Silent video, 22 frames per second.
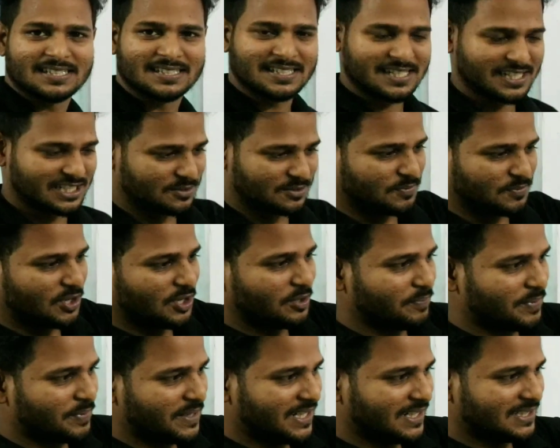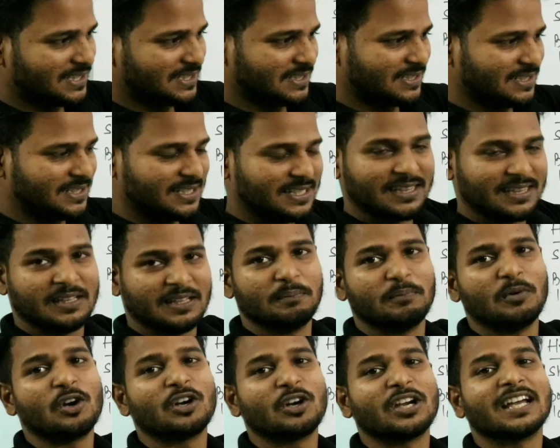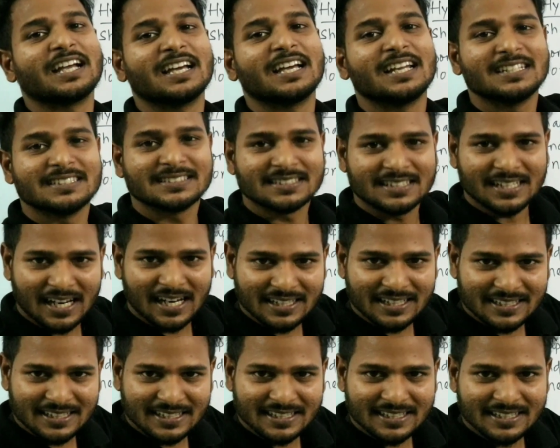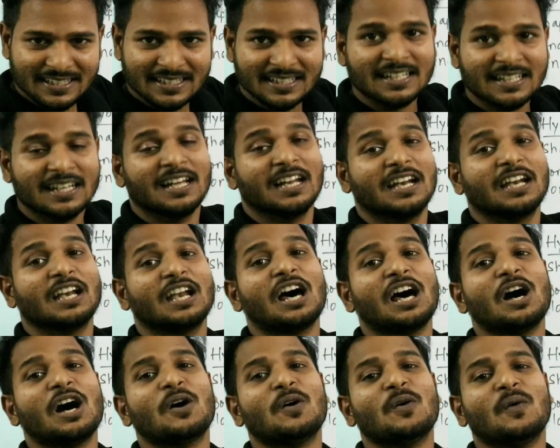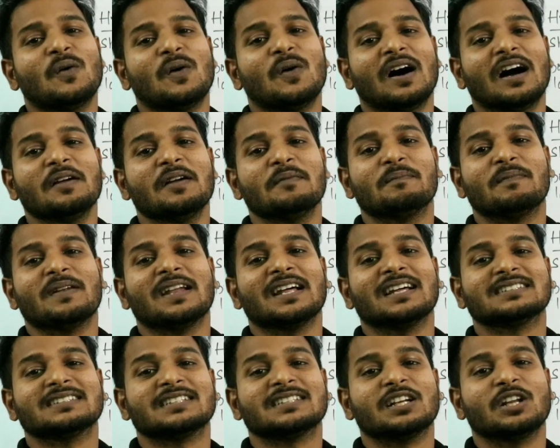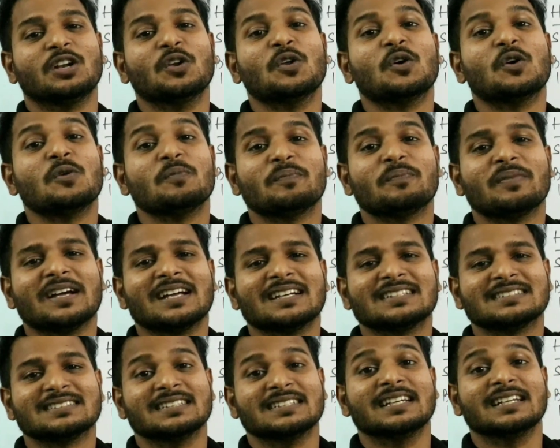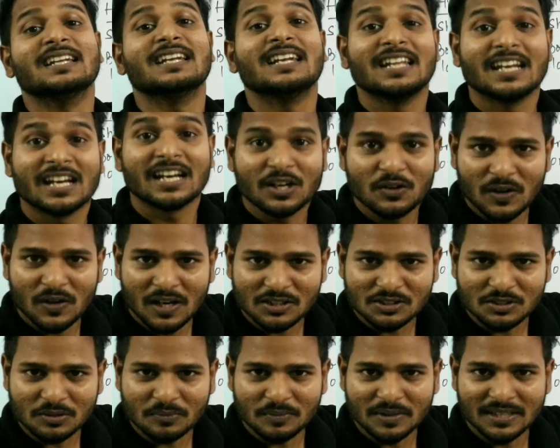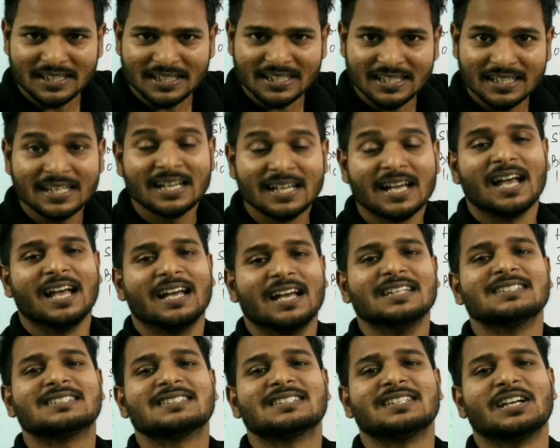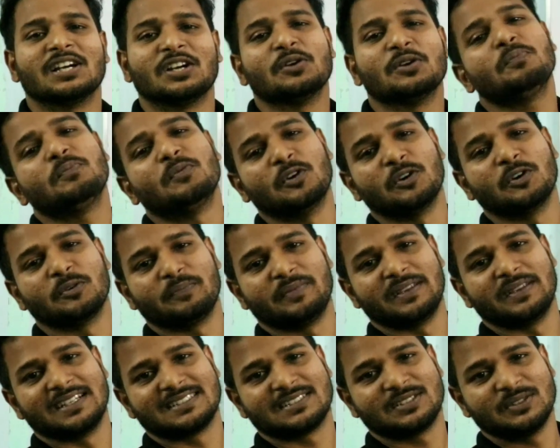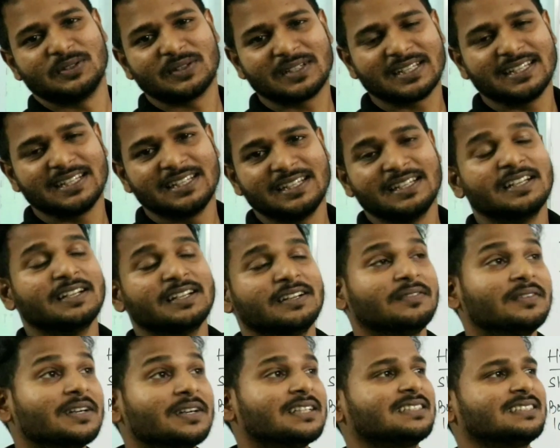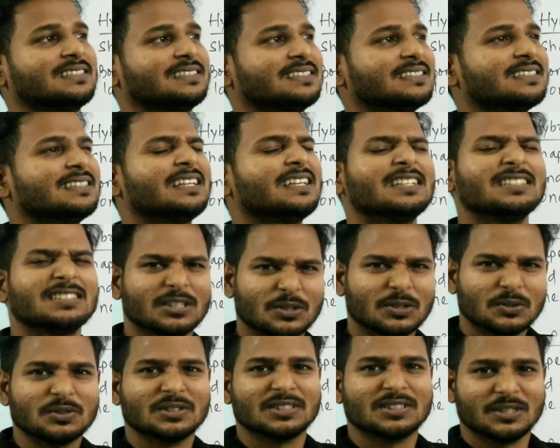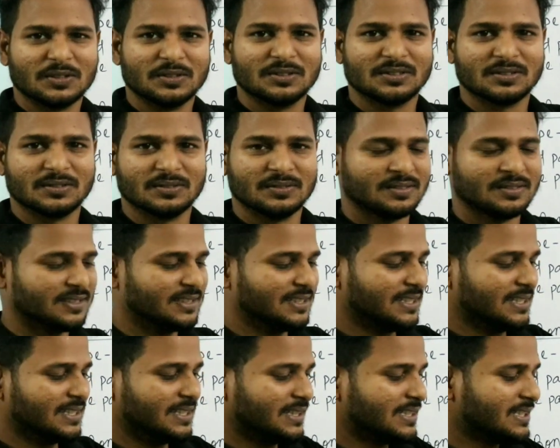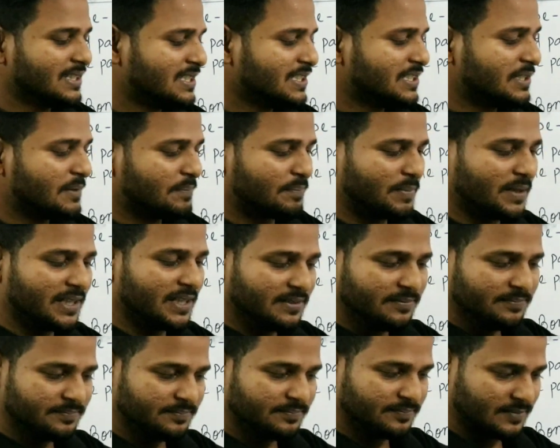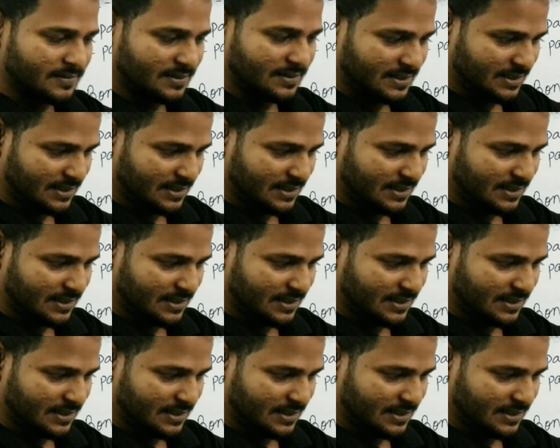there are 6 bond pairs. The bond angle is 90. Now I place the lone pairs in irregular geometry instead of bond pairs. Okay? But there is a question also. This is a plane.